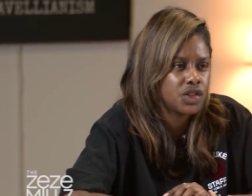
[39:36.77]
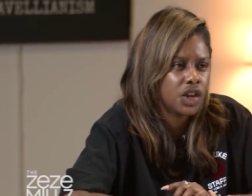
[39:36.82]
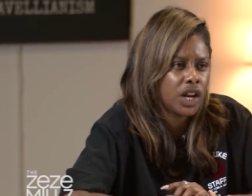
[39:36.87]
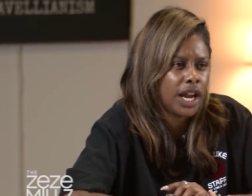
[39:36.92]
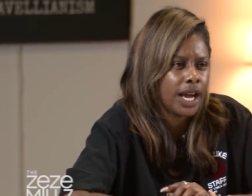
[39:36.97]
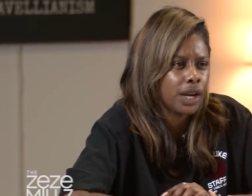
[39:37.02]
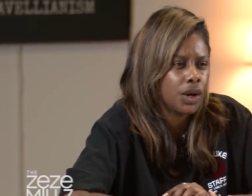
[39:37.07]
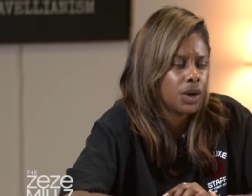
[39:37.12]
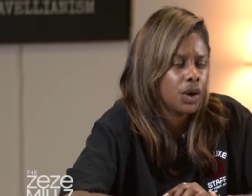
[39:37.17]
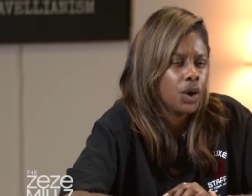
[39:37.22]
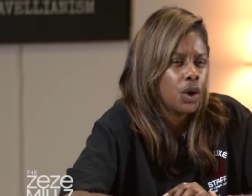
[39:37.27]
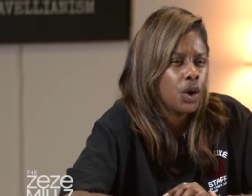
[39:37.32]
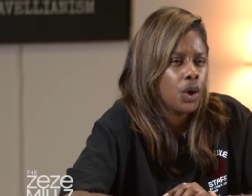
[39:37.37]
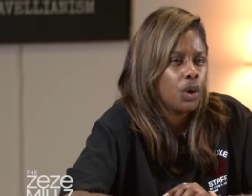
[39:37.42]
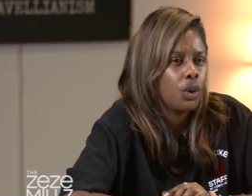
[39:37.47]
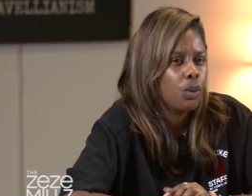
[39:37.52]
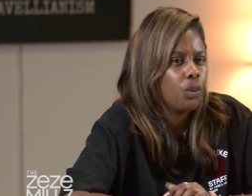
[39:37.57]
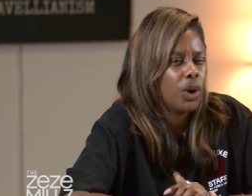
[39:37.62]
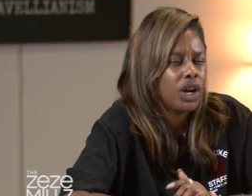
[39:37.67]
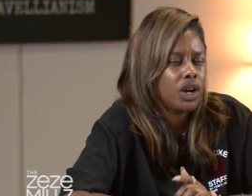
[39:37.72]
So like
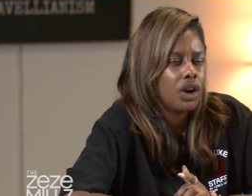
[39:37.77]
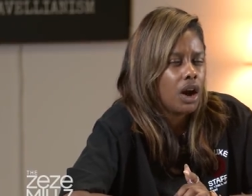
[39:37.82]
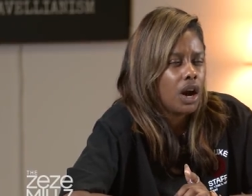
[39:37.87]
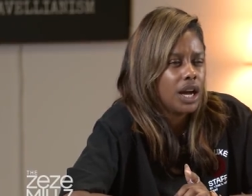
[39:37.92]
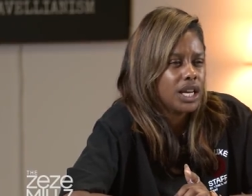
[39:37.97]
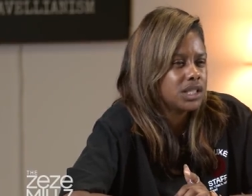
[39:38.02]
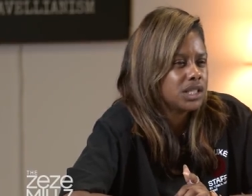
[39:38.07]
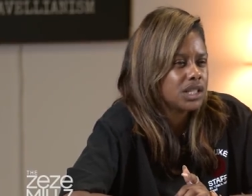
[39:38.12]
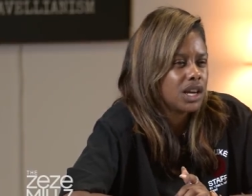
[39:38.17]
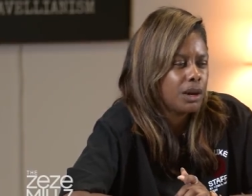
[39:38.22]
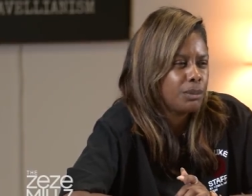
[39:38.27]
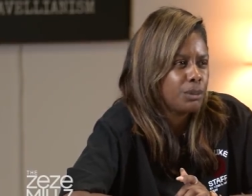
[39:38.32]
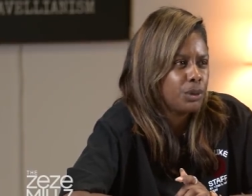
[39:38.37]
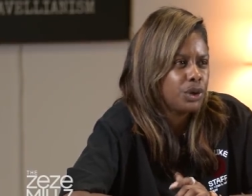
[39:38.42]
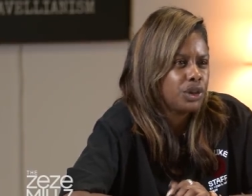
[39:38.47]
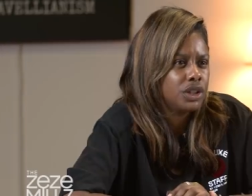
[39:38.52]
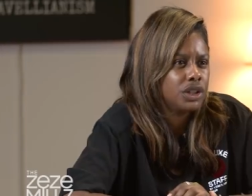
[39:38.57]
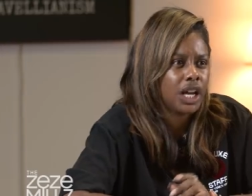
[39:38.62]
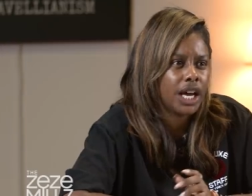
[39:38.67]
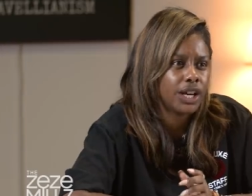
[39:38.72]
when artists come
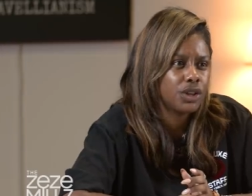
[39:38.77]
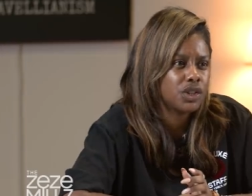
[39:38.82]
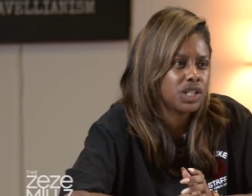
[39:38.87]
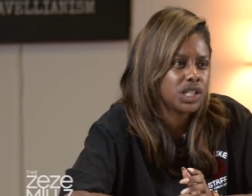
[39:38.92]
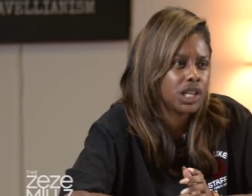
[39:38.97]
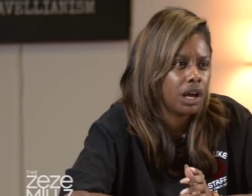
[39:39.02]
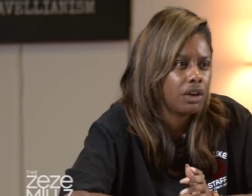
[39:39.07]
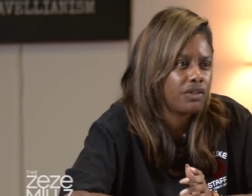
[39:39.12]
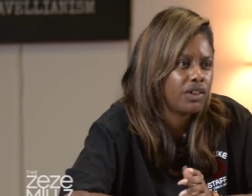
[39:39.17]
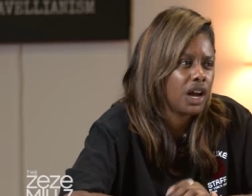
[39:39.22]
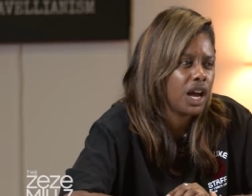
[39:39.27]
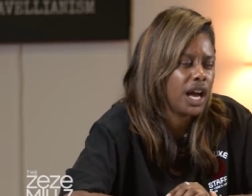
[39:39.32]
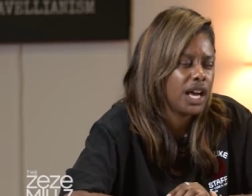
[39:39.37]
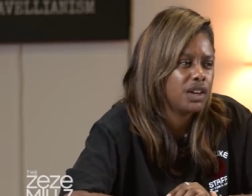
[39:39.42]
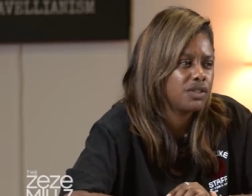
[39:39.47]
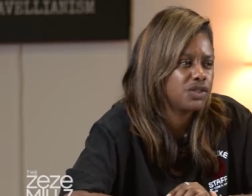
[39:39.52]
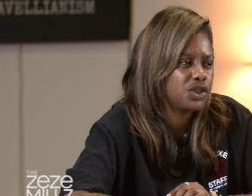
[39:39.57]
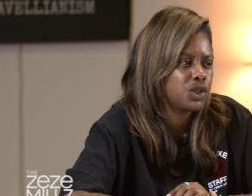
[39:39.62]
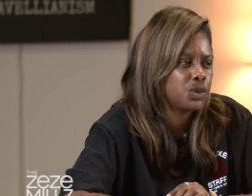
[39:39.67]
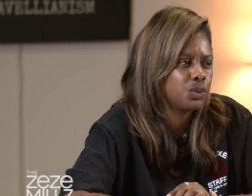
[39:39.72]
on, like yourself, I
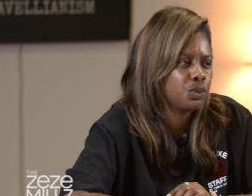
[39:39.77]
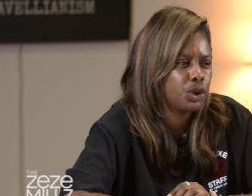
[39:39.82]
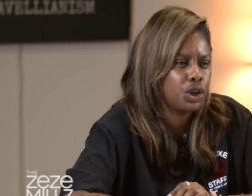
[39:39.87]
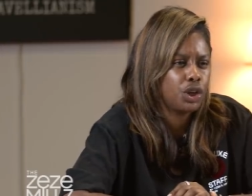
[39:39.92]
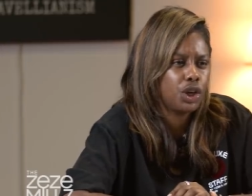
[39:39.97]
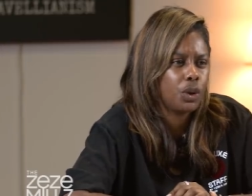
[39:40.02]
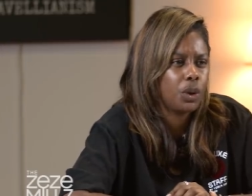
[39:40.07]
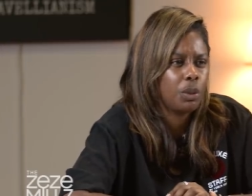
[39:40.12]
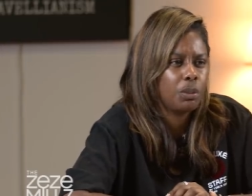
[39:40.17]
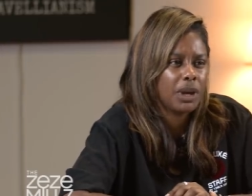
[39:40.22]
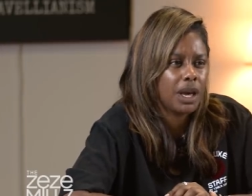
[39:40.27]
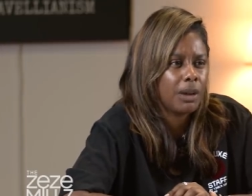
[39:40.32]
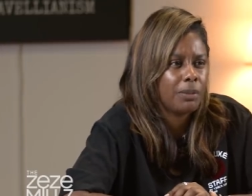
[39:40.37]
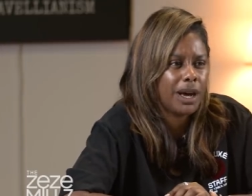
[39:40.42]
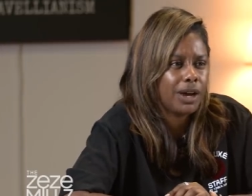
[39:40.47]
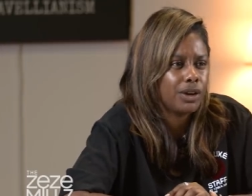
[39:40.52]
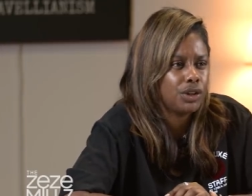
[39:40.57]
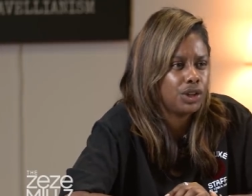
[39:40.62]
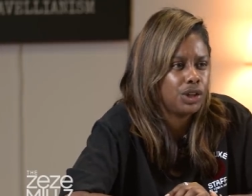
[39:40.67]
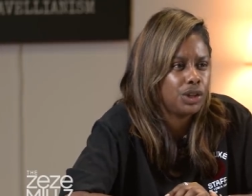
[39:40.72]
kind of just want to know a bit
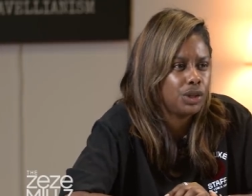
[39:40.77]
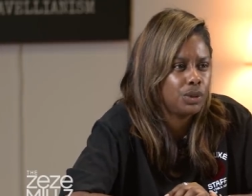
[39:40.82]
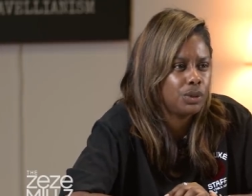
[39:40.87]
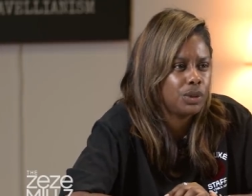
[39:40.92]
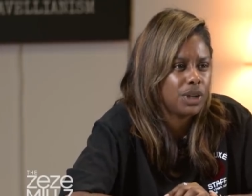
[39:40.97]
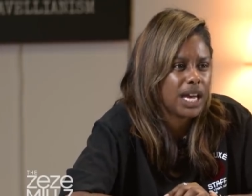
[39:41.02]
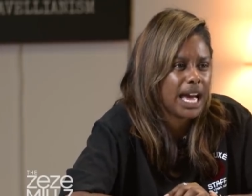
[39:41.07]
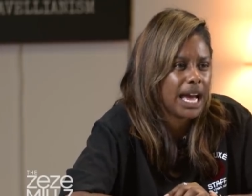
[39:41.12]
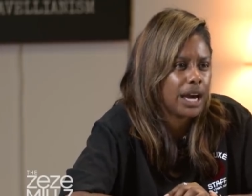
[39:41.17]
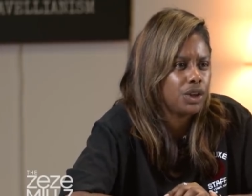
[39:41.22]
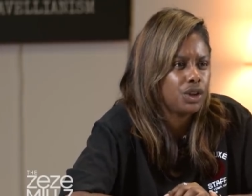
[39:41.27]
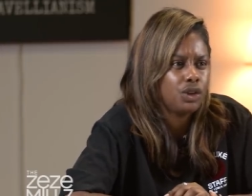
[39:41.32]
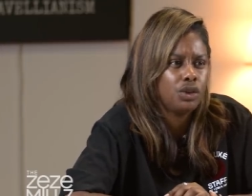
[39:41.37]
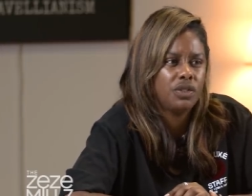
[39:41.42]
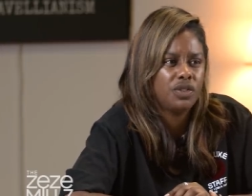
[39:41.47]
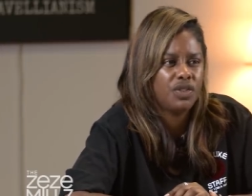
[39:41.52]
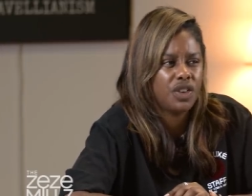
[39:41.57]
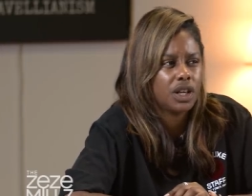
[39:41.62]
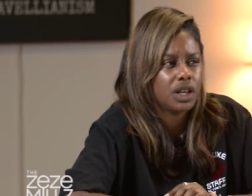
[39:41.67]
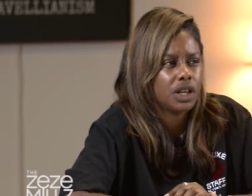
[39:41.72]
about you and how you
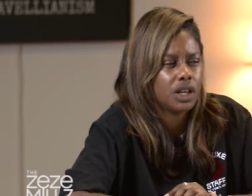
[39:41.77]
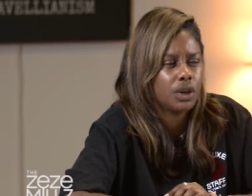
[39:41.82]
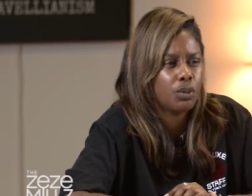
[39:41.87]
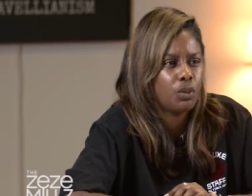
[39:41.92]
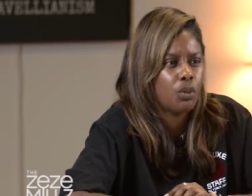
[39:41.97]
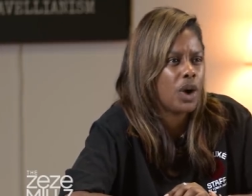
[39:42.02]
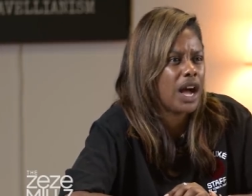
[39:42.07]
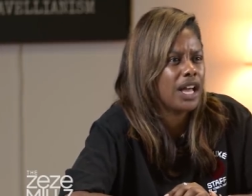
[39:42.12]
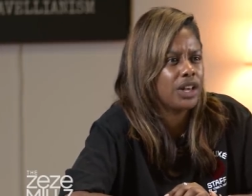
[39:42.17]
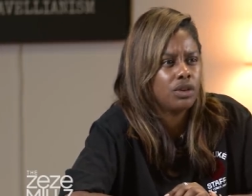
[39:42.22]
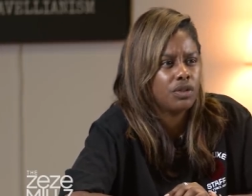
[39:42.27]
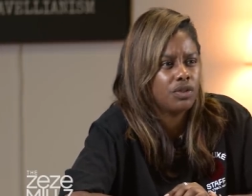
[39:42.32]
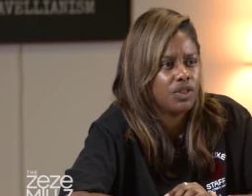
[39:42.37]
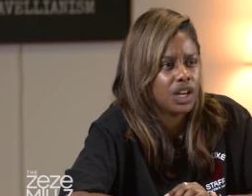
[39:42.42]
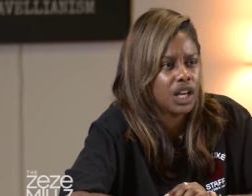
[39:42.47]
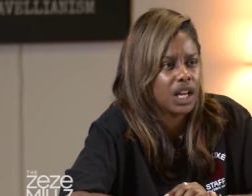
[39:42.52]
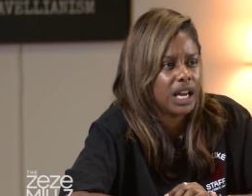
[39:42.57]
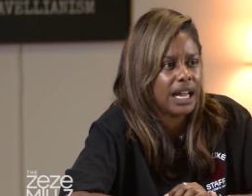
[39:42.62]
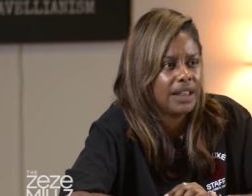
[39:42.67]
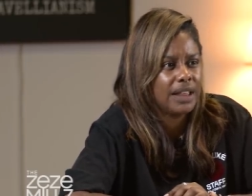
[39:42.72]
think and why you think